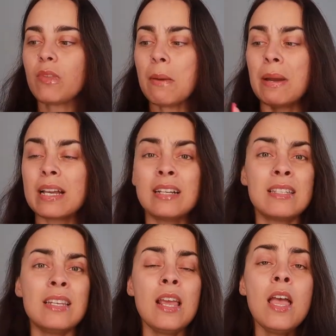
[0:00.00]
My
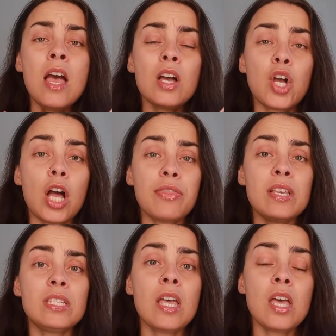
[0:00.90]
cousin got
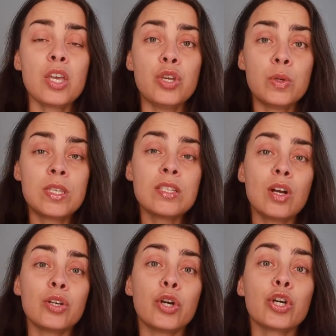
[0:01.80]
this use this
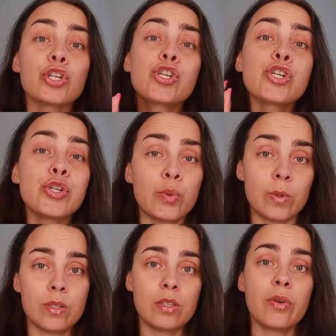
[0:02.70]
on her
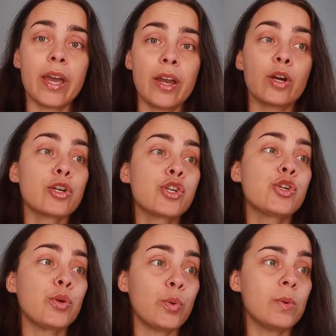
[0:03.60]
shoes, okay? Her
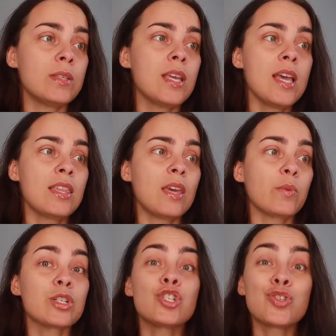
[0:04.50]
shoes. They
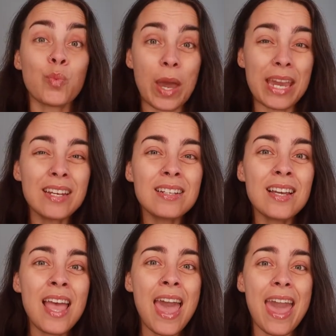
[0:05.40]
were suede
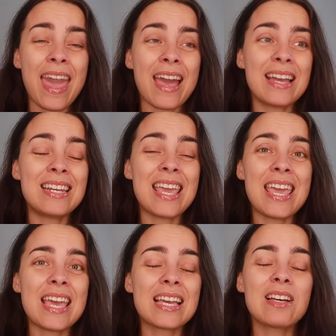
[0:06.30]
and
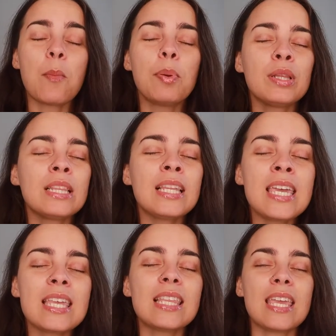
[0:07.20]
it
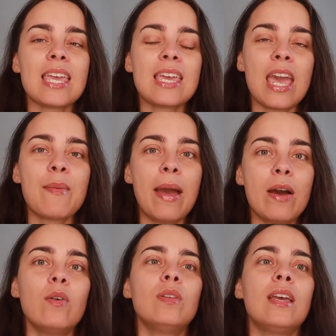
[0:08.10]
completely came
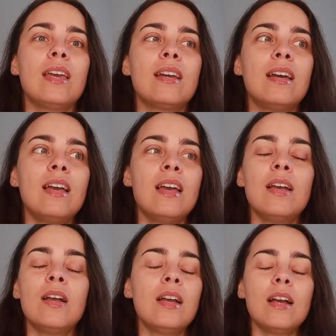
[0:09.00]
out. Like,
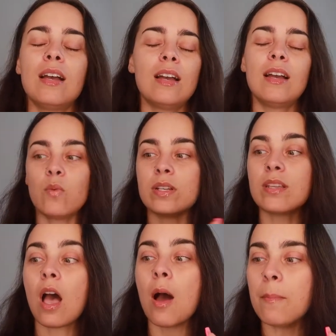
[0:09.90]
it was
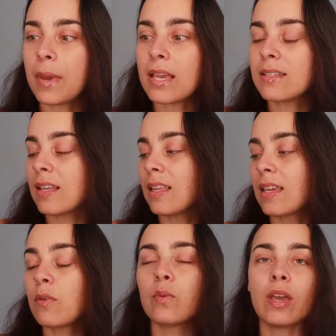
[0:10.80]
amazing. Like
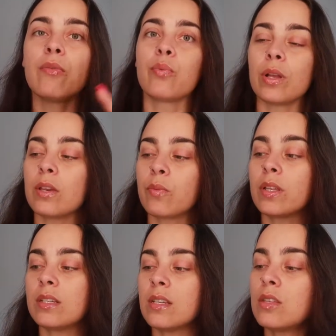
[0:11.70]
it, it really,
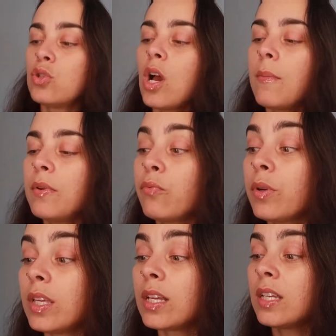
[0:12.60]
really did the job and
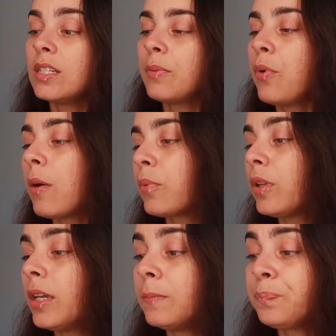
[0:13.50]
really cleaned it
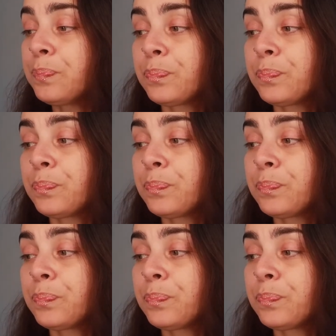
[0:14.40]
properly.